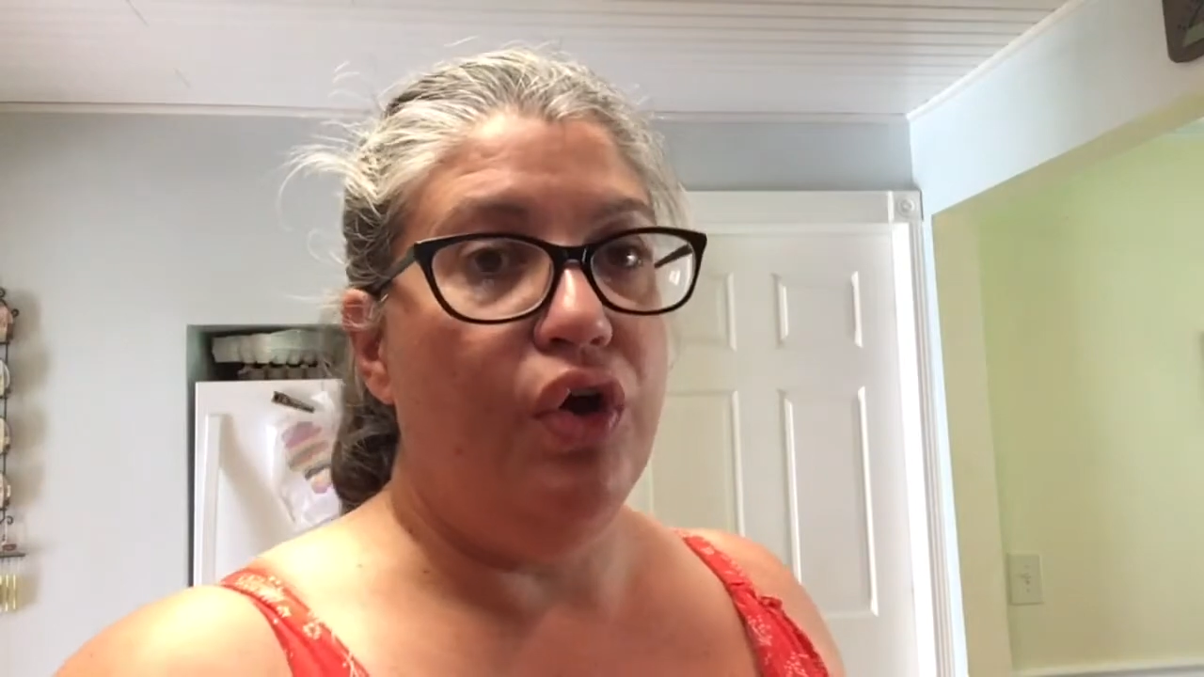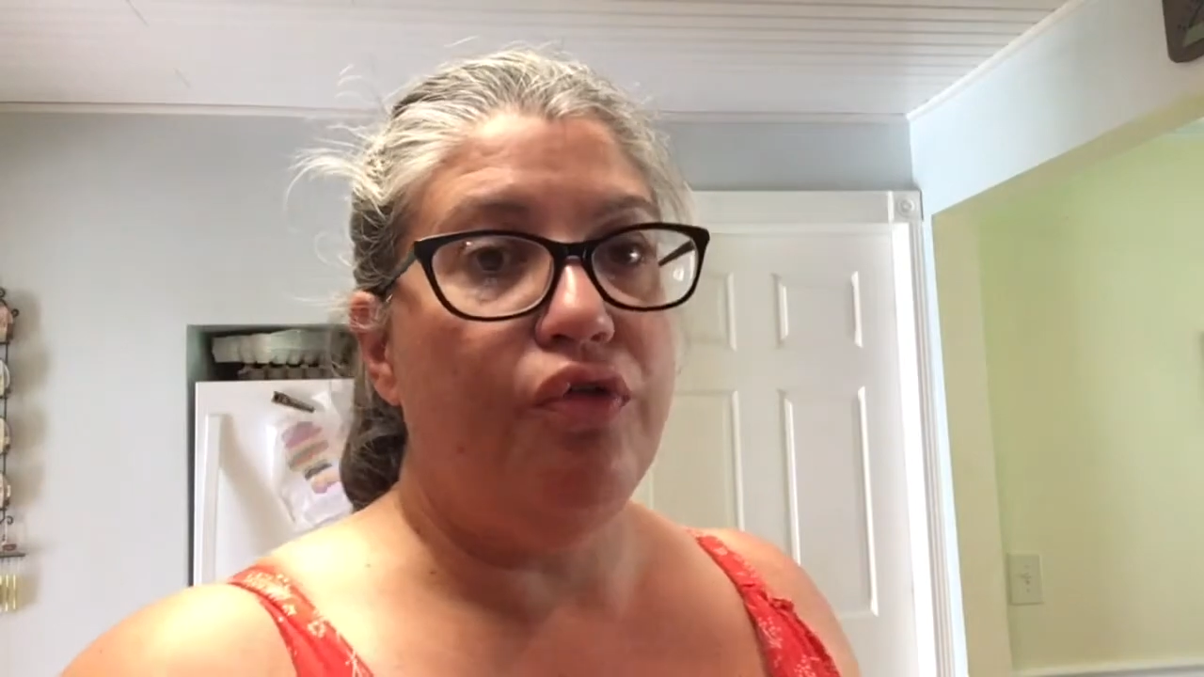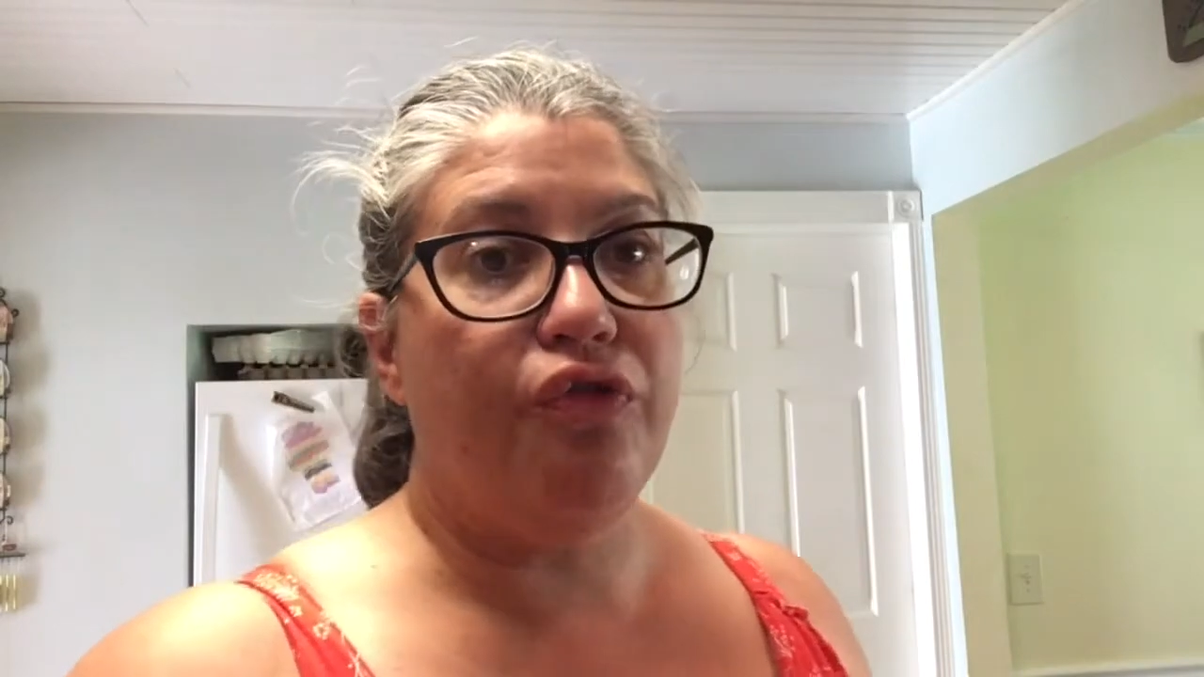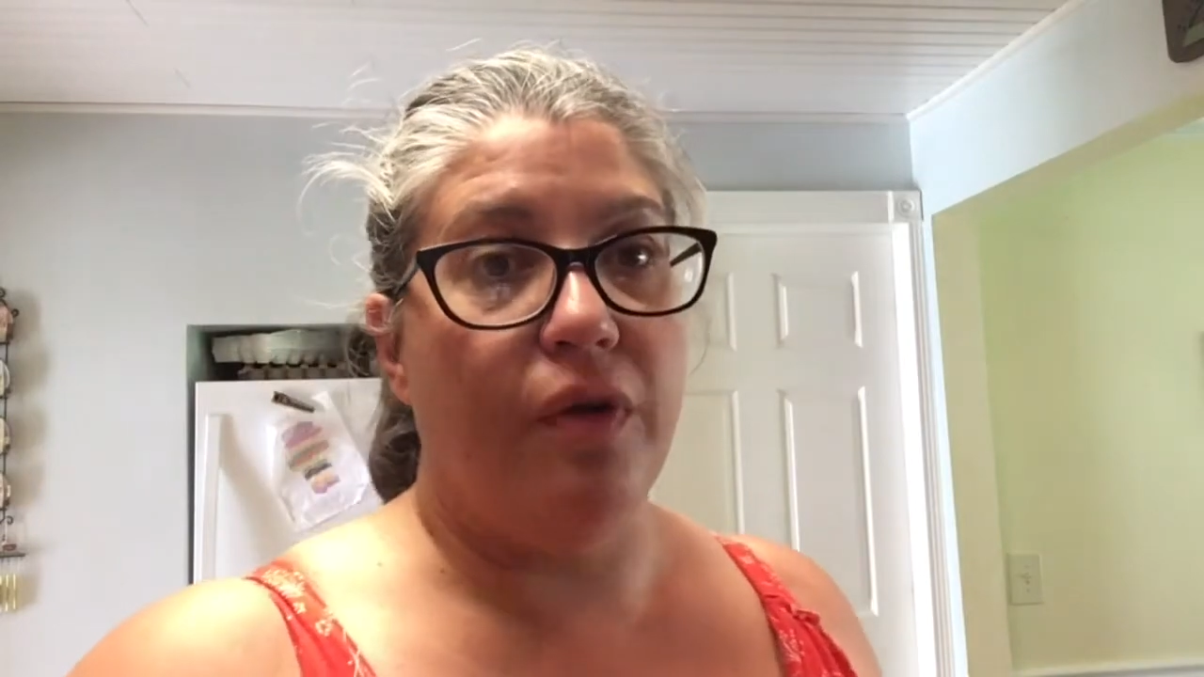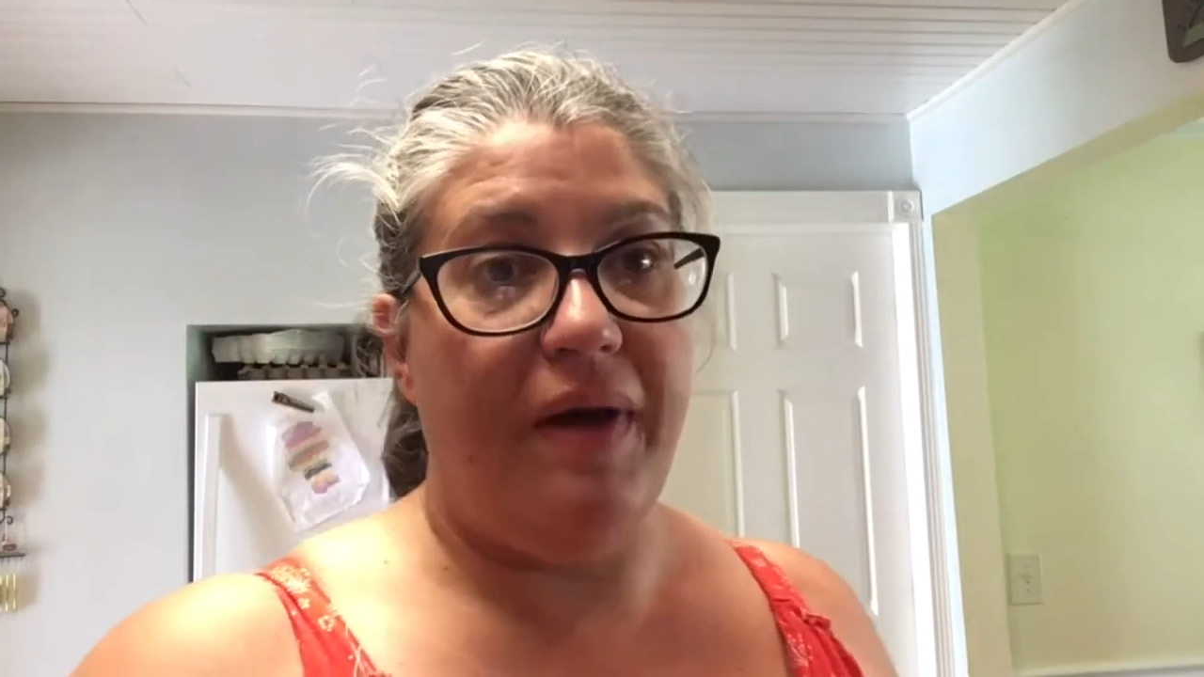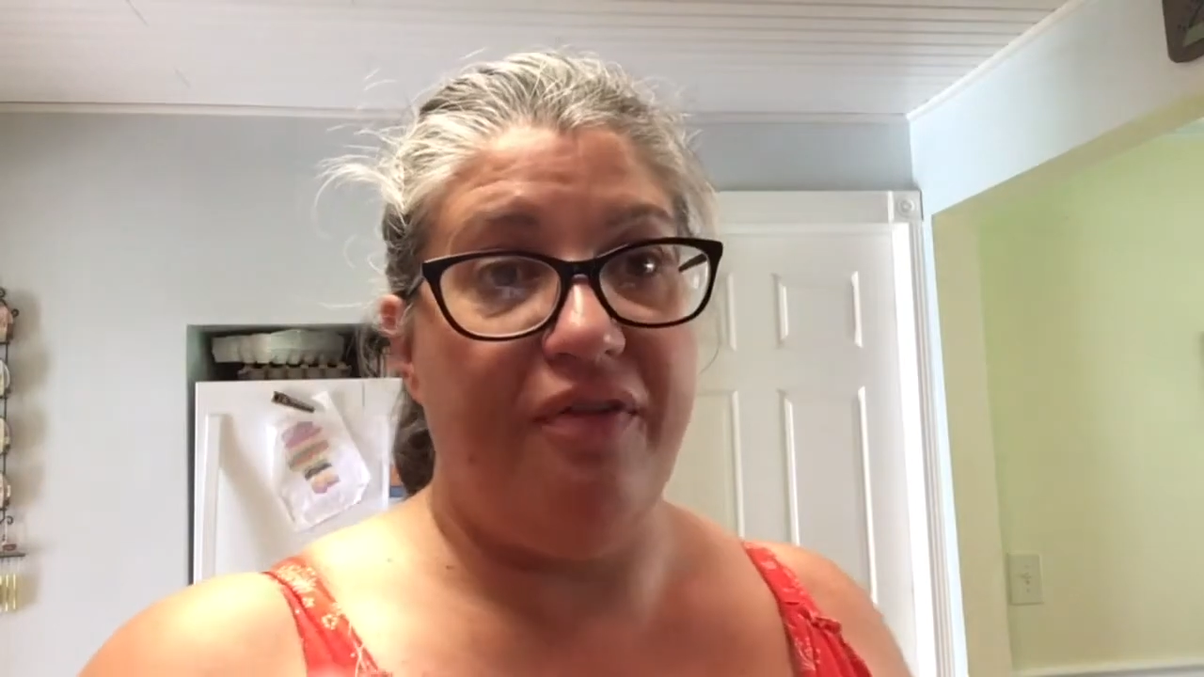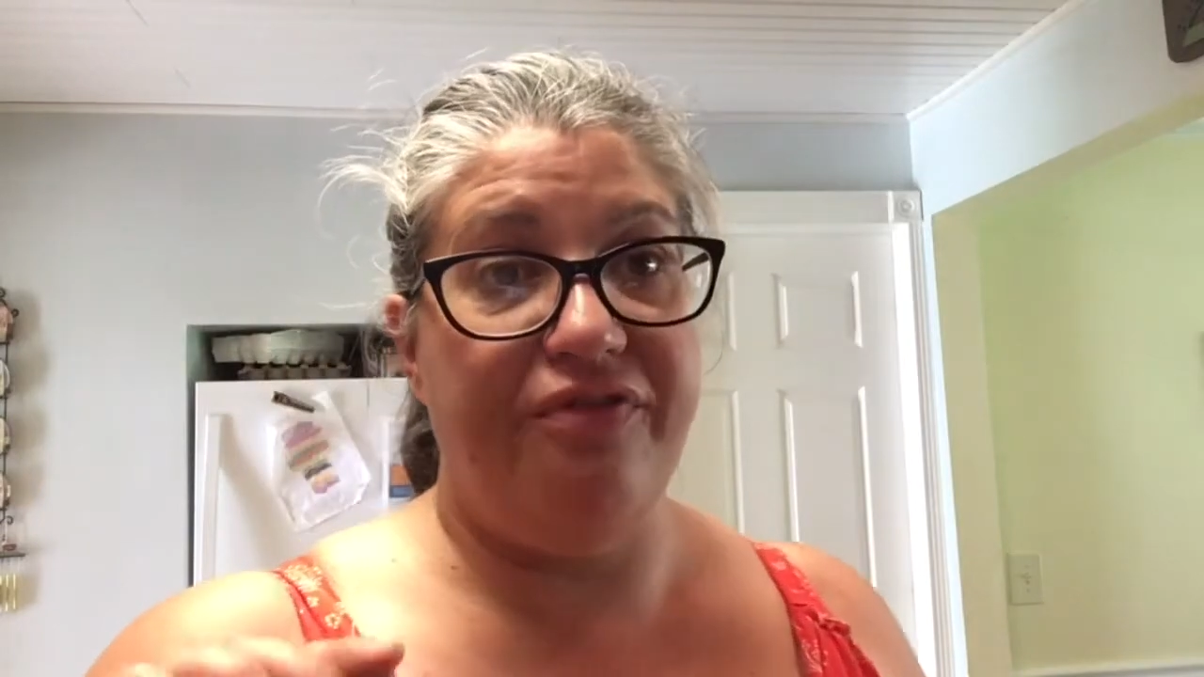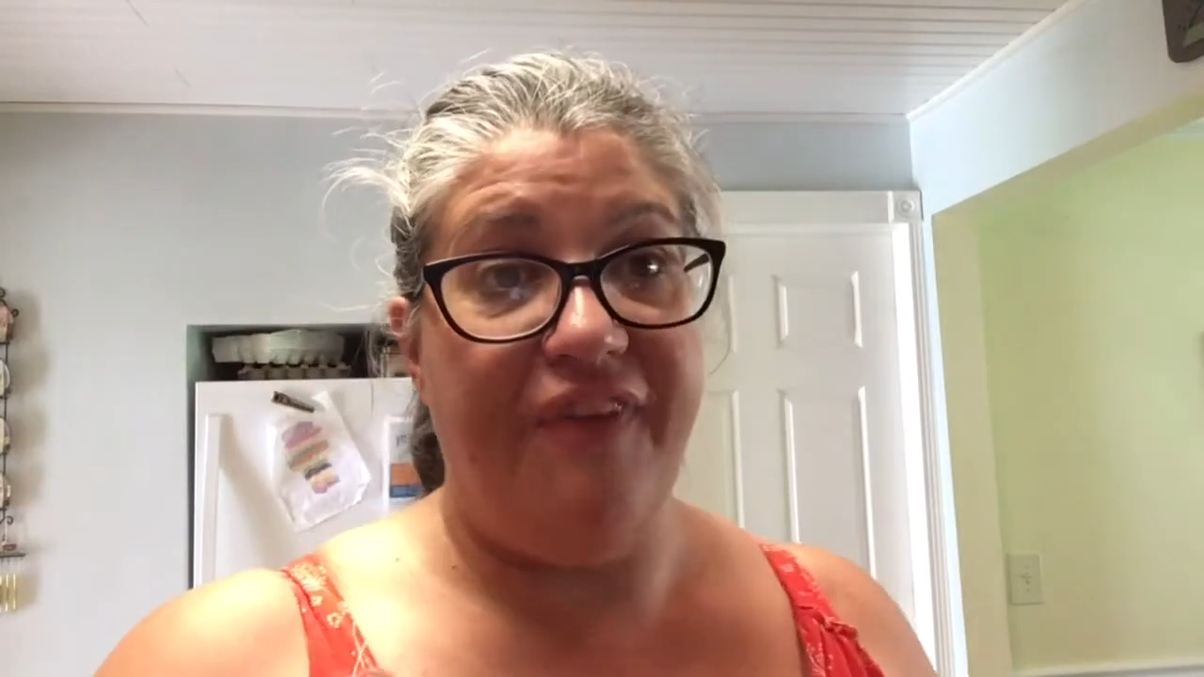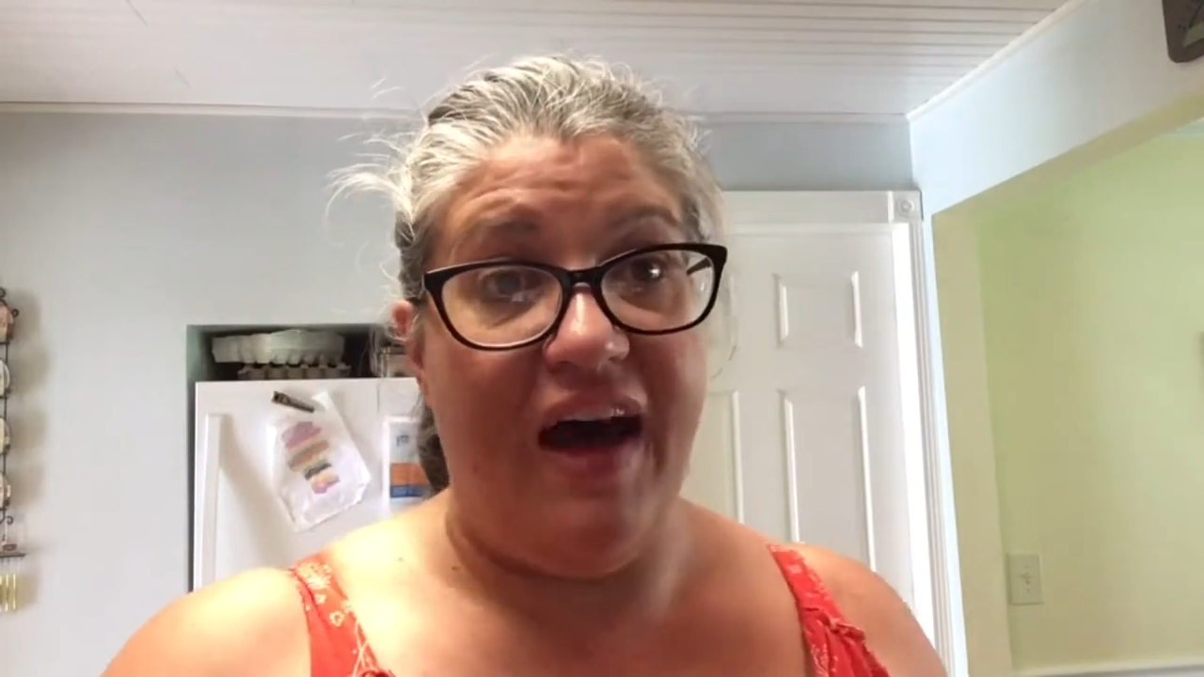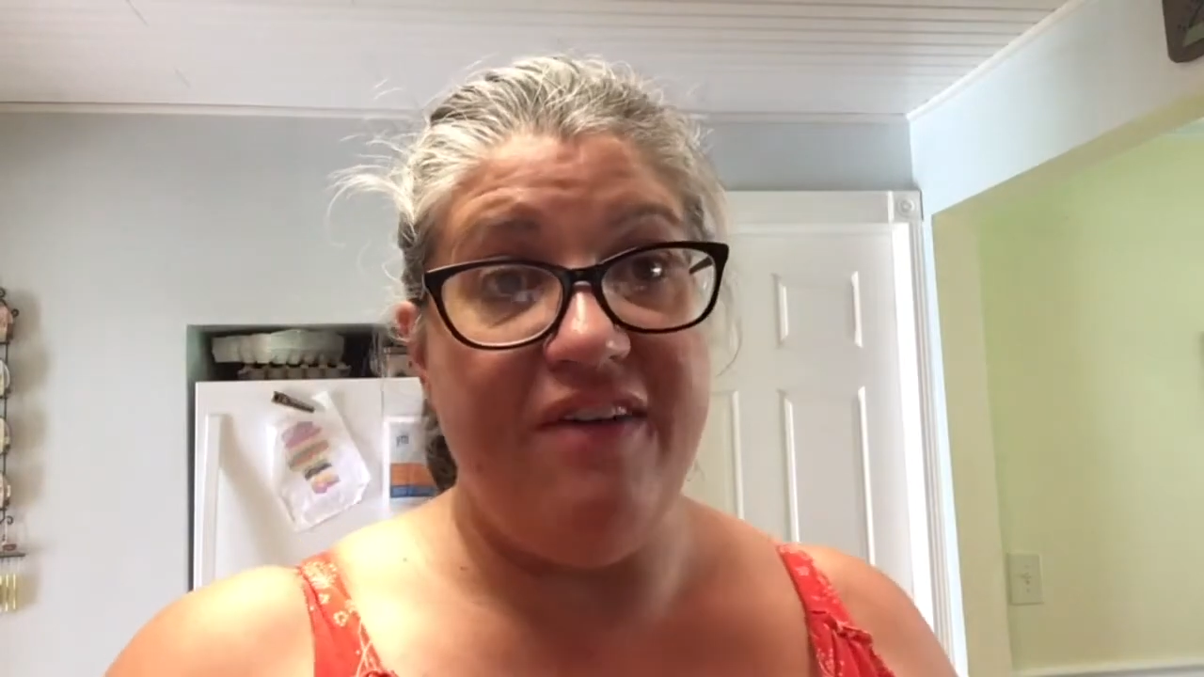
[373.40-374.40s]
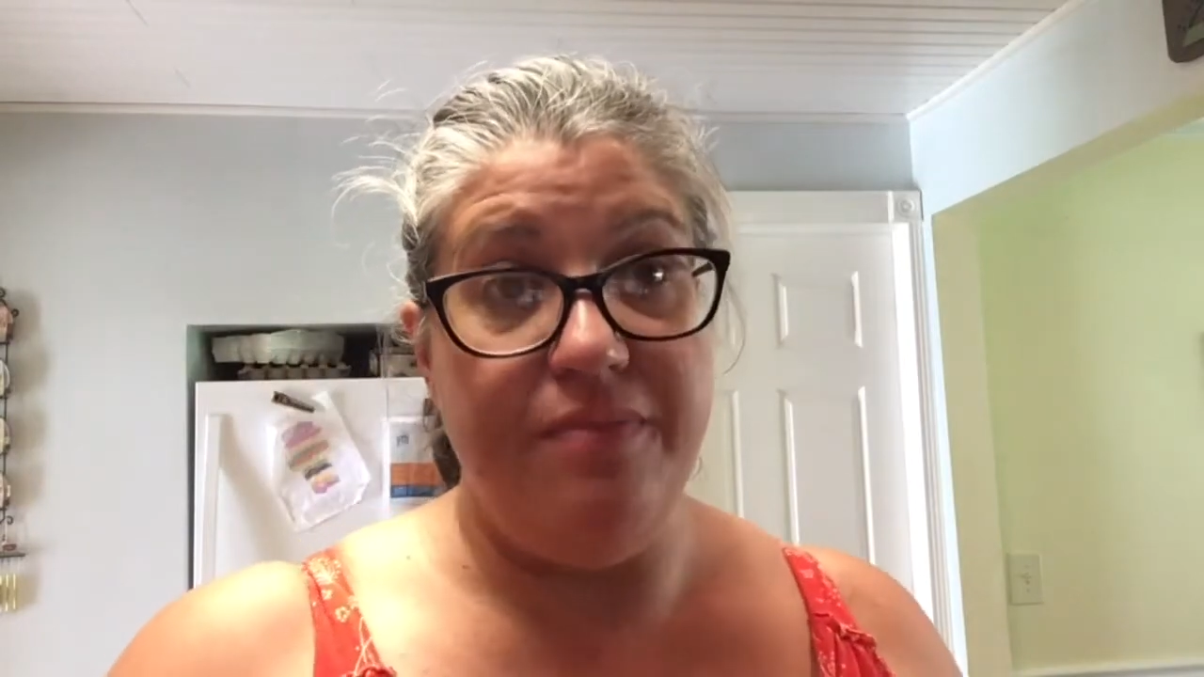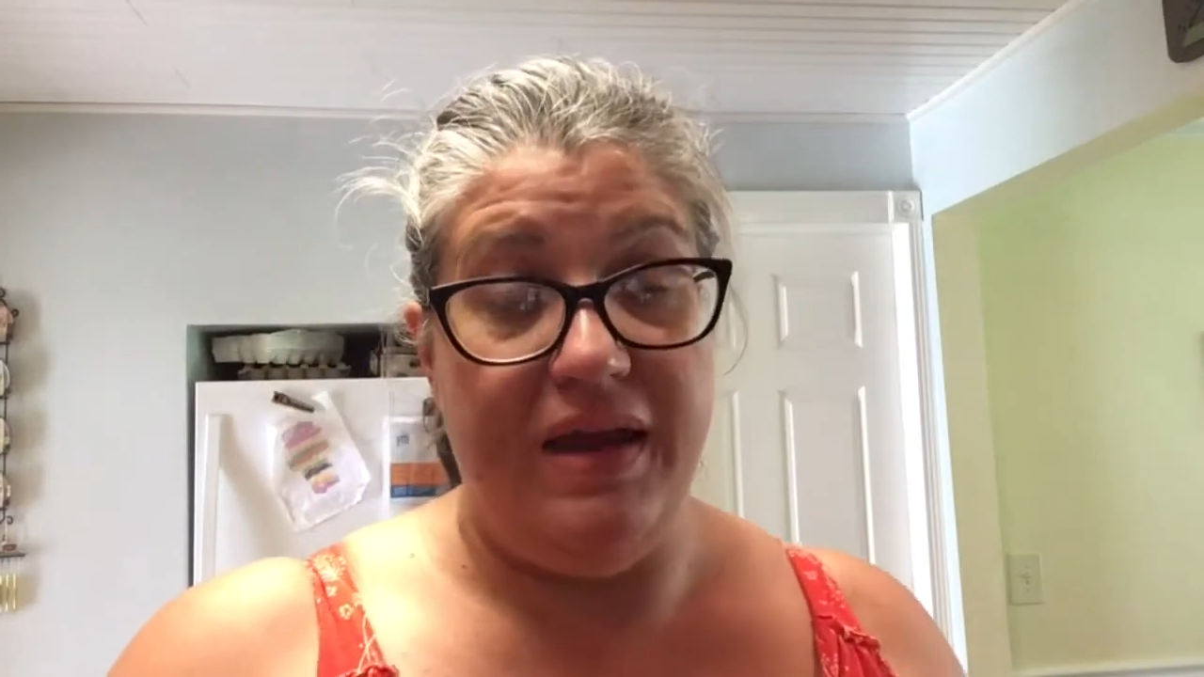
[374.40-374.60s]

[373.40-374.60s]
for about five